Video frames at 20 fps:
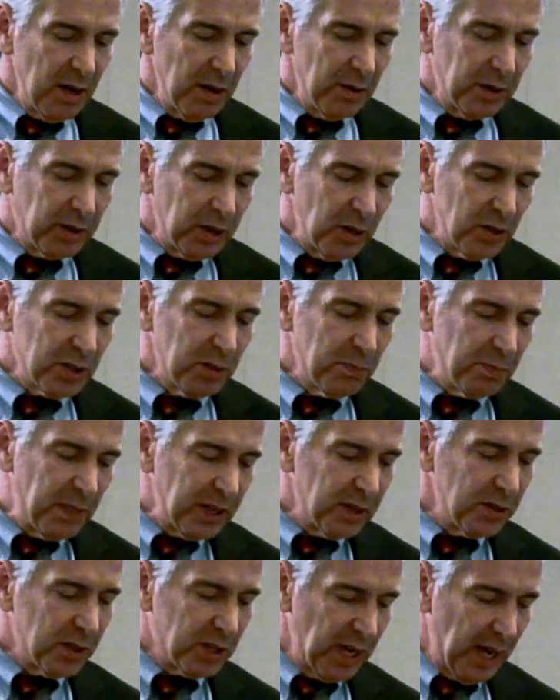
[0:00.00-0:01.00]
But there's a
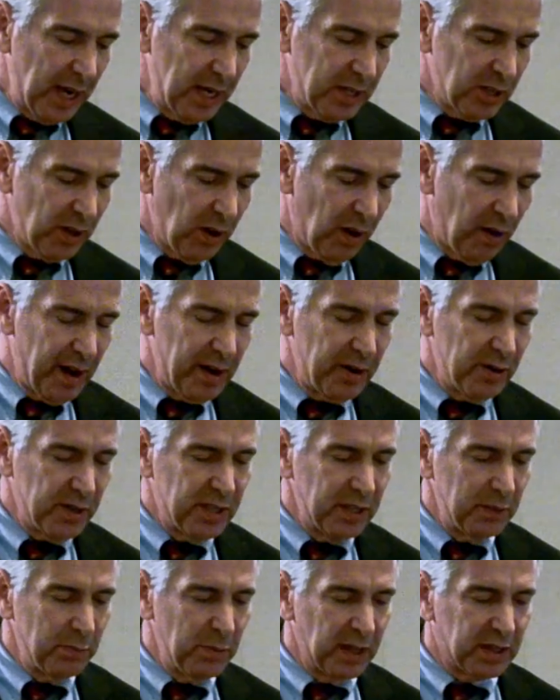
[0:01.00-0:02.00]
bigger change in our
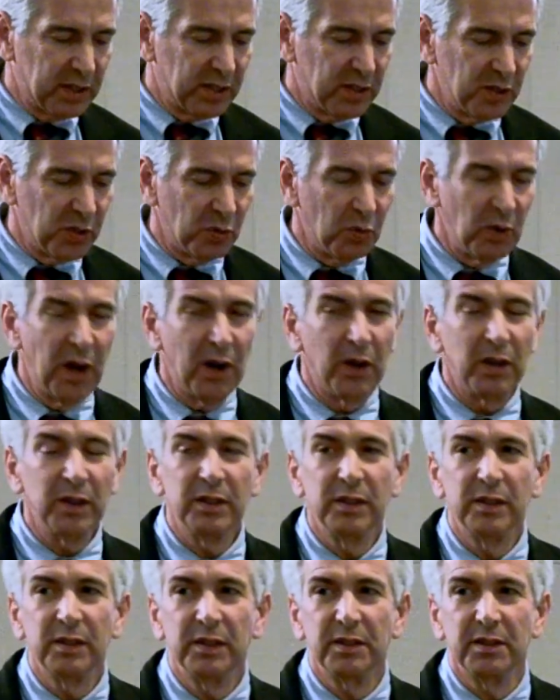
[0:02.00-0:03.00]
energy mix as well,
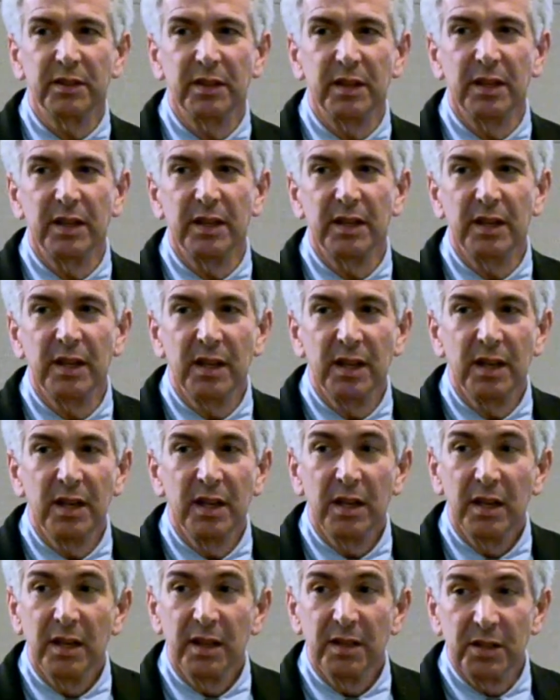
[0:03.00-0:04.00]

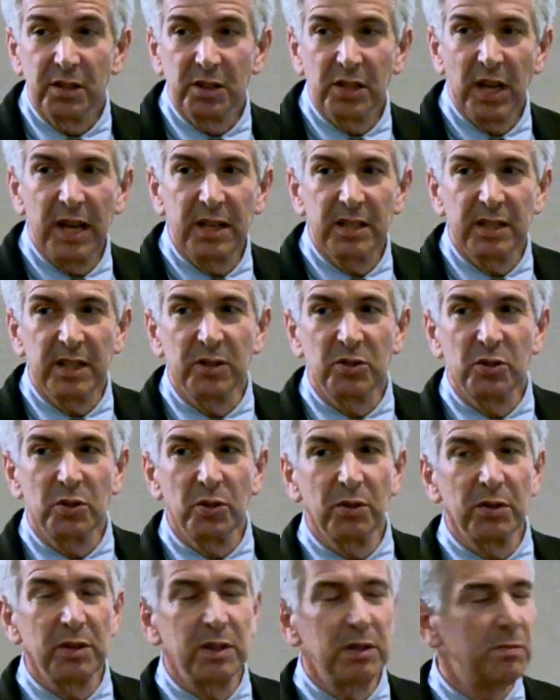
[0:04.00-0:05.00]
the change that
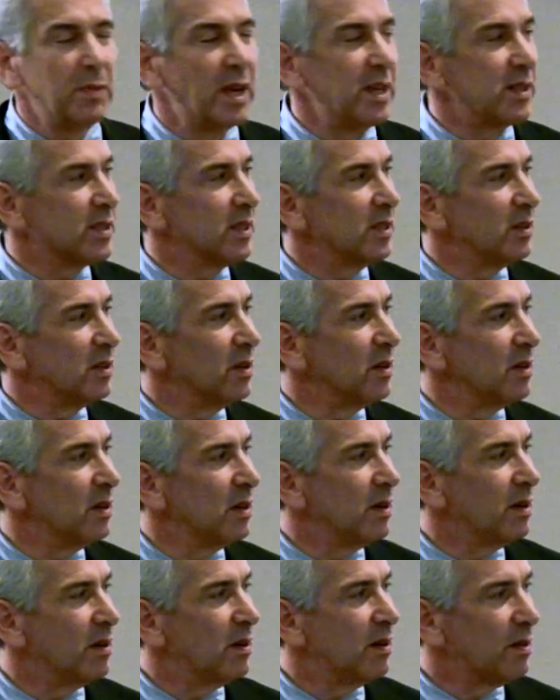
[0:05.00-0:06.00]
Julian mentioned,
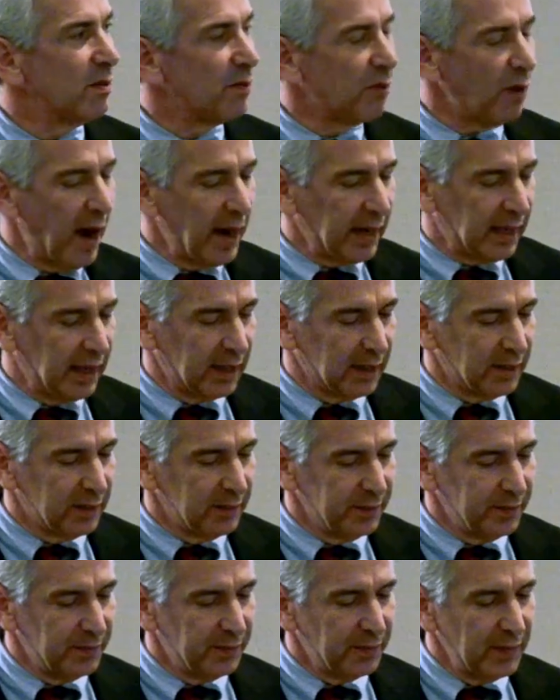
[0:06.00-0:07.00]
fracking,
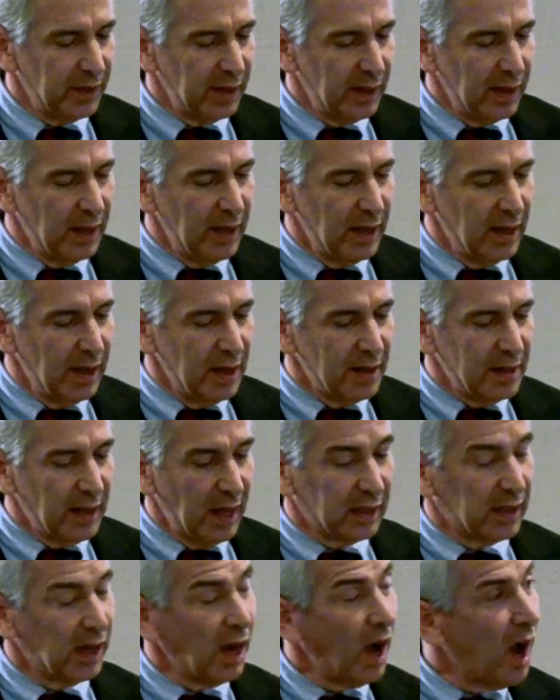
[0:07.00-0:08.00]

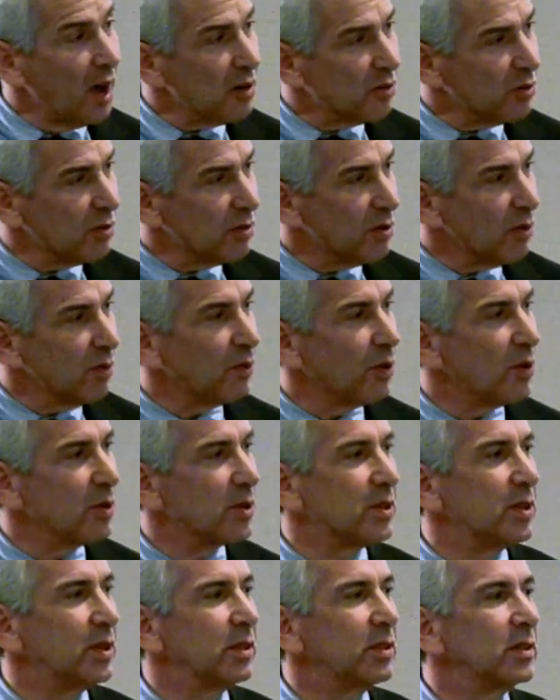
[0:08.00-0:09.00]
that
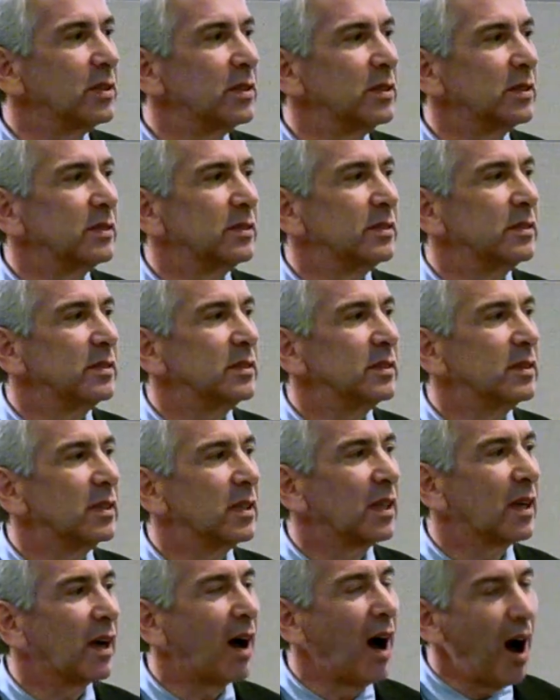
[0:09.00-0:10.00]
controversial,
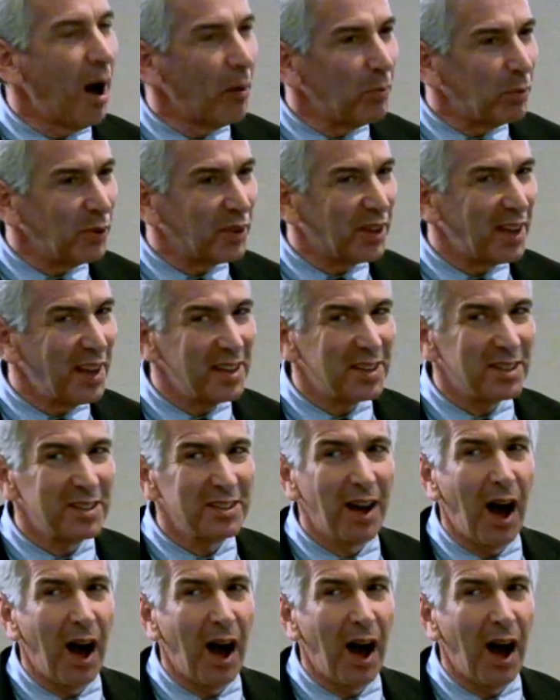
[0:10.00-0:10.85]
complicated,